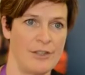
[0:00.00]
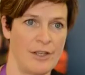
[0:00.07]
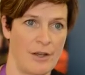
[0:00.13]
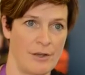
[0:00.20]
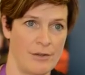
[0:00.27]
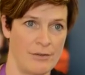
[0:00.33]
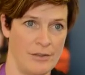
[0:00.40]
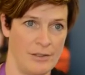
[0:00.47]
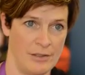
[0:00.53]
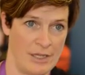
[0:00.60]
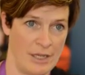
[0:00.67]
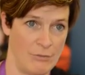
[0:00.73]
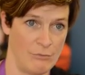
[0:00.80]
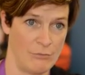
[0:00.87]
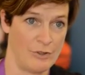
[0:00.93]
ago,
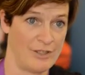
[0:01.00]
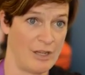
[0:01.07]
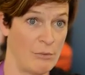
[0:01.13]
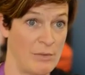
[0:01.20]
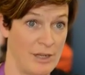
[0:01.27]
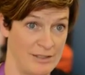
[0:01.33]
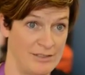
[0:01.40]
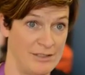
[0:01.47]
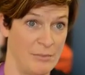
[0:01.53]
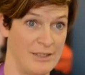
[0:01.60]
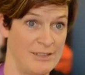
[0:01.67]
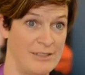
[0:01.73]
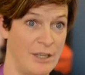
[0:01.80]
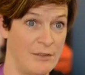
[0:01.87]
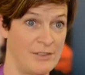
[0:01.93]
Rochelle Martin and
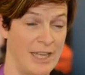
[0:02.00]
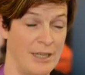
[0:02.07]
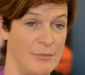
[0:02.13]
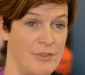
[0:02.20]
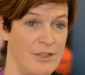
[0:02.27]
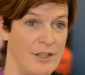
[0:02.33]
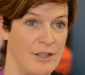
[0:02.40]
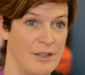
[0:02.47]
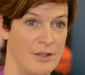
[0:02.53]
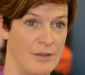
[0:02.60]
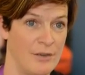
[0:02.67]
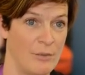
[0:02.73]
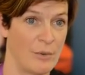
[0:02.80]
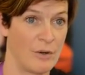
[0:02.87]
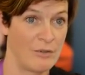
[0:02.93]
myself came to
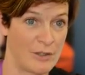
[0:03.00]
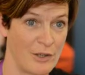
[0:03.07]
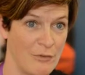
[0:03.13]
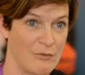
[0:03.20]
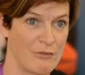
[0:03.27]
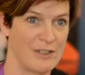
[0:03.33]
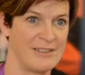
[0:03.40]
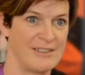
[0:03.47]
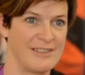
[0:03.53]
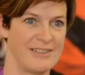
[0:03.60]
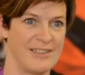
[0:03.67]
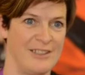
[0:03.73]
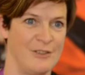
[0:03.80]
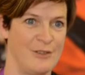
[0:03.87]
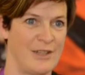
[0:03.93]
the WAFA
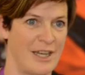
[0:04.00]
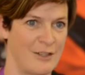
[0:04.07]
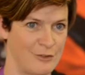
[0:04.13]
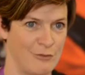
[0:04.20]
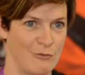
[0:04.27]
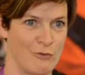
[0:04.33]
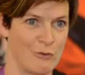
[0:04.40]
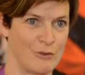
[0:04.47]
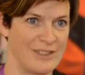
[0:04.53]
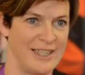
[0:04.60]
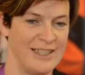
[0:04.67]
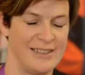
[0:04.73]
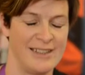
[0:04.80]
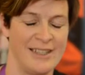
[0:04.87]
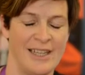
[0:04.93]
conference in
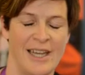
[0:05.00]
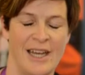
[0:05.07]
2014,